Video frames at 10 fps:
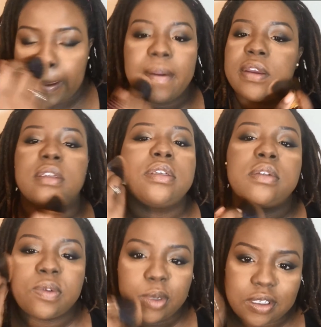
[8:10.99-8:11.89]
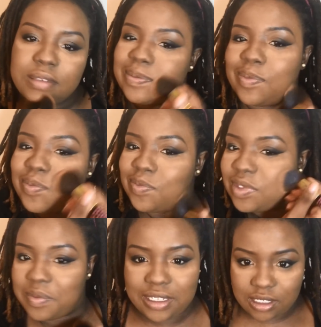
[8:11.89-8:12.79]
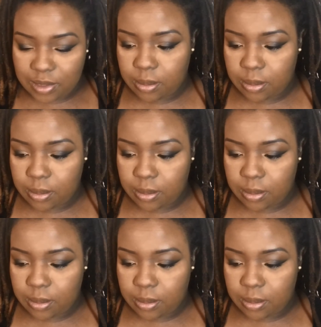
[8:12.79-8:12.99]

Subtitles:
You don't necessarily have to set the